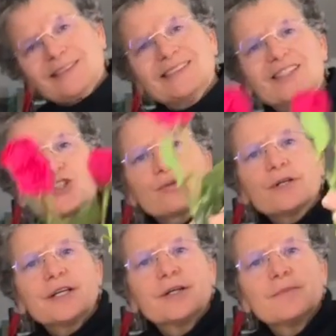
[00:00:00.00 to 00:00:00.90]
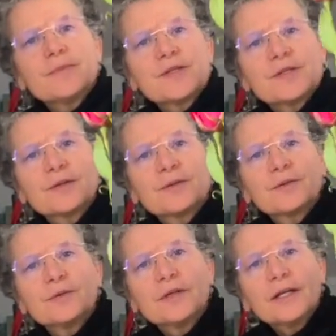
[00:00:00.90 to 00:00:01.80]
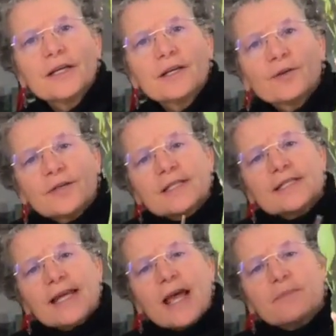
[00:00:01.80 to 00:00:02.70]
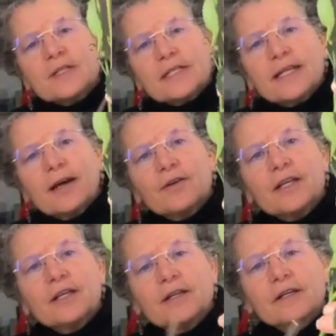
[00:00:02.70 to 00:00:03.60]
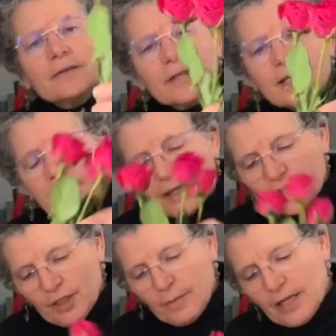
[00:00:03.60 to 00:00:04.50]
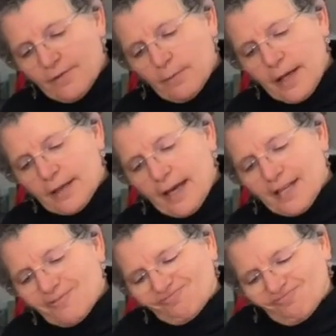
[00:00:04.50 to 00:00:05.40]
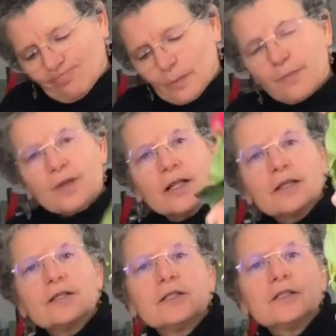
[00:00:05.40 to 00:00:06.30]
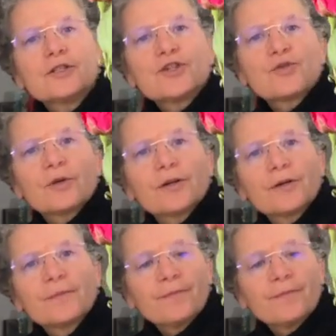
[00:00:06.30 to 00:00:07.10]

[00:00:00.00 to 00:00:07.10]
And trim, so you know this is empty down here. I actually might even make that a little shorter.